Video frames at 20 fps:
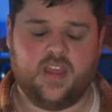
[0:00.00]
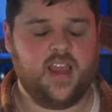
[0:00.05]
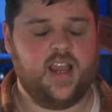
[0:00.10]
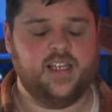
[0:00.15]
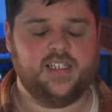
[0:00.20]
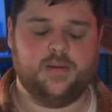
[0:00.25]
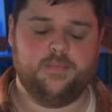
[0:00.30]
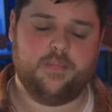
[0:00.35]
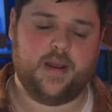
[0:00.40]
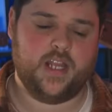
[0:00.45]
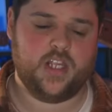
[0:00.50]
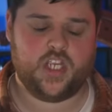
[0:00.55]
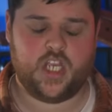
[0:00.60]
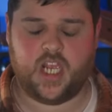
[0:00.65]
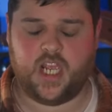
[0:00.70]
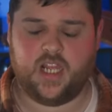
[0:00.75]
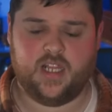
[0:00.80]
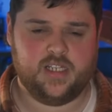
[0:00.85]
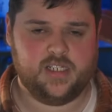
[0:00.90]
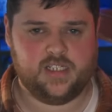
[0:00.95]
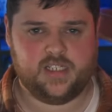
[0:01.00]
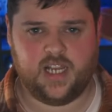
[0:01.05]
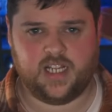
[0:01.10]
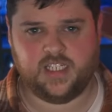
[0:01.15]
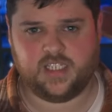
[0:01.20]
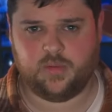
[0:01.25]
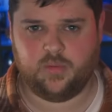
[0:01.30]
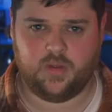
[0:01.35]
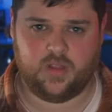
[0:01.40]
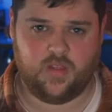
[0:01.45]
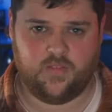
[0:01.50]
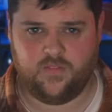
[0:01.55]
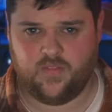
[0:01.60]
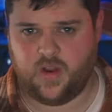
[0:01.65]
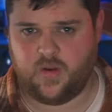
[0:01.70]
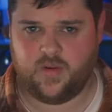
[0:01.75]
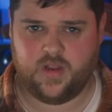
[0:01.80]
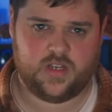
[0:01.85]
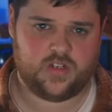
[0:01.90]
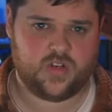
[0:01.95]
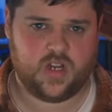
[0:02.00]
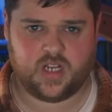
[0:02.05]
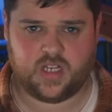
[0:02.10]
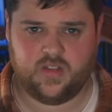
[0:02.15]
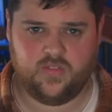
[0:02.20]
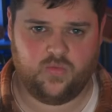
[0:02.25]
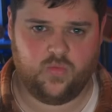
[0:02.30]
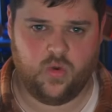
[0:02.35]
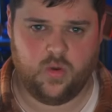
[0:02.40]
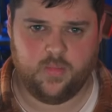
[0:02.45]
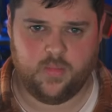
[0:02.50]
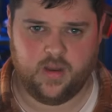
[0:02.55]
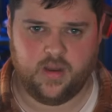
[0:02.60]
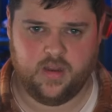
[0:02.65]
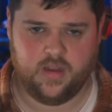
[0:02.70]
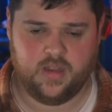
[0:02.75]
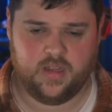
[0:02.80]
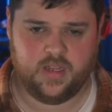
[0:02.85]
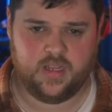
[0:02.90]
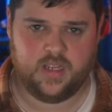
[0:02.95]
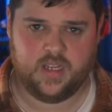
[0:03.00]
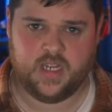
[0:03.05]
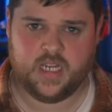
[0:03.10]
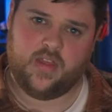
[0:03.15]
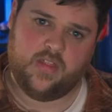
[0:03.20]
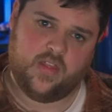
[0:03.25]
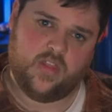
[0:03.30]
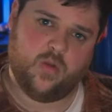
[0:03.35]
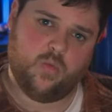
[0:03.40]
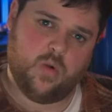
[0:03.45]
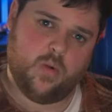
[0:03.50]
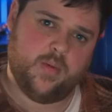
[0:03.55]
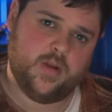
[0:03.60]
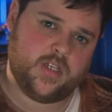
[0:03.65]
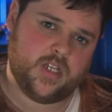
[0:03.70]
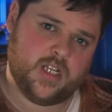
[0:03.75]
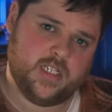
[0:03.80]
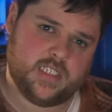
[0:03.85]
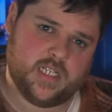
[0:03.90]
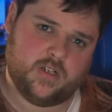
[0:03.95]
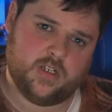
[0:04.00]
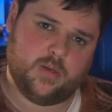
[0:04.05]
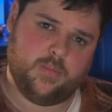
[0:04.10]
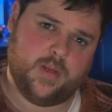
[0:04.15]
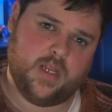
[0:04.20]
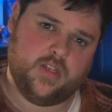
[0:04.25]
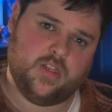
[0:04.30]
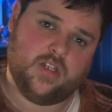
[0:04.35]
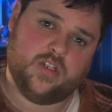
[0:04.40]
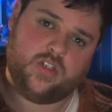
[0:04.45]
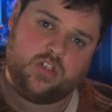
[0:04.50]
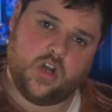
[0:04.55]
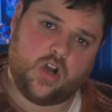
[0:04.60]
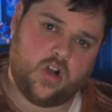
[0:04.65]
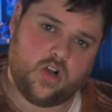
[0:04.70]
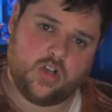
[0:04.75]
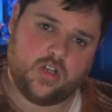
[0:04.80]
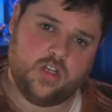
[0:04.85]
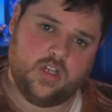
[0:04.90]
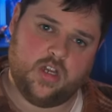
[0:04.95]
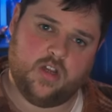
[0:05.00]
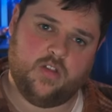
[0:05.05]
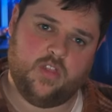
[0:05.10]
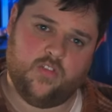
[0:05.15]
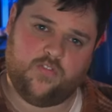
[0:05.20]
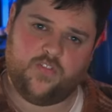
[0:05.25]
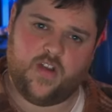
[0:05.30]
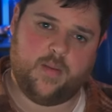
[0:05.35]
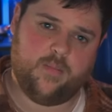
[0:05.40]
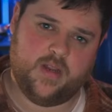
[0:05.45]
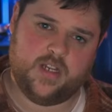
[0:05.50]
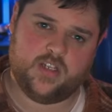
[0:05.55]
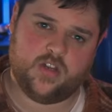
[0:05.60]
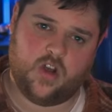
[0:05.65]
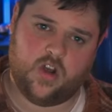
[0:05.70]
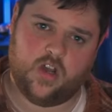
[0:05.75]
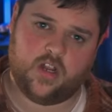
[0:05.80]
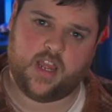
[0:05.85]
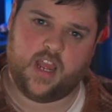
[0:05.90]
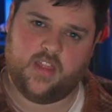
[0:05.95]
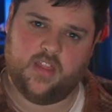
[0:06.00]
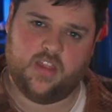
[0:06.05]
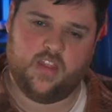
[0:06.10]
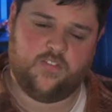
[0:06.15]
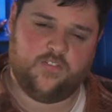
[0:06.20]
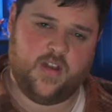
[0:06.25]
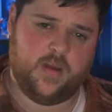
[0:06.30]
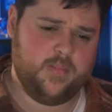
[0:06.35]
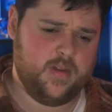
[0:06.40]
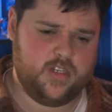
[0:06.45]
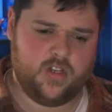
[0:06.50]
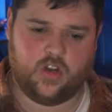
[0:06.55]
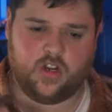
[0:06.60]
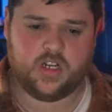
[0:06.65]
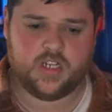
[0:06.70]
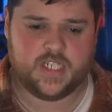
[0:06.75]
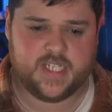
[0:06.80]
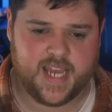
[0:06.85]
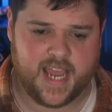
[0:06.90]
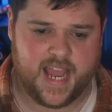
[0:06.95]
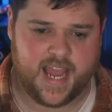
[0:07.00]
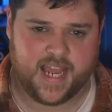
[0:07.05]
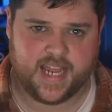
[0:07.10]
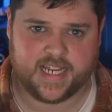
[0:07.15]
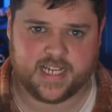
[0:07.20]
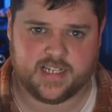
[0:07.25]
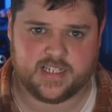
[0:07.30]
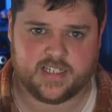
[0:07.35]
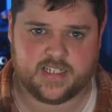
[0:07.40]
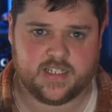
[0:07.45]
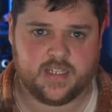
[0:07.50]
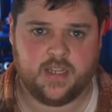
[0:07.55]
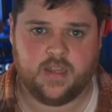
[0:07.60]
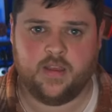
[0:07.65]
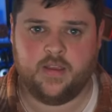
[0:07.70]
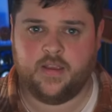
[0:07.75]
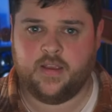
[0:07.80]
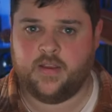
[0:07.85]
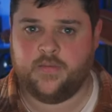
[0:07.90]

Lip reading: The guy's imagining and he's dancing with a very attractive woman. And then the woman turns out to be the dog, the family dog, and then the family dog dies.